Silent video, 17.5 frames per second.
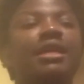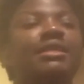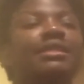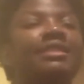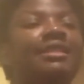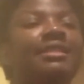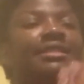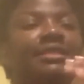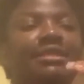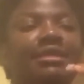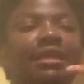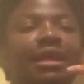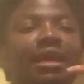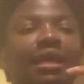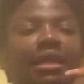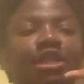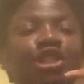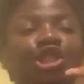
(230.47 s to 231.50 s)
Just
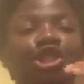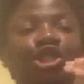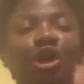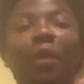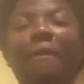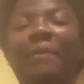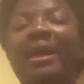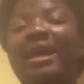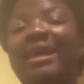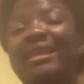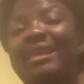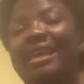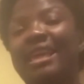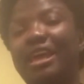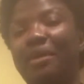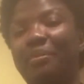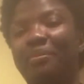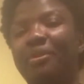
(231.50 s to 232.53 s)
shop and
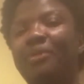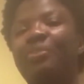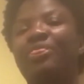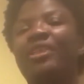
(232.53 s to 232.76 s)
keep.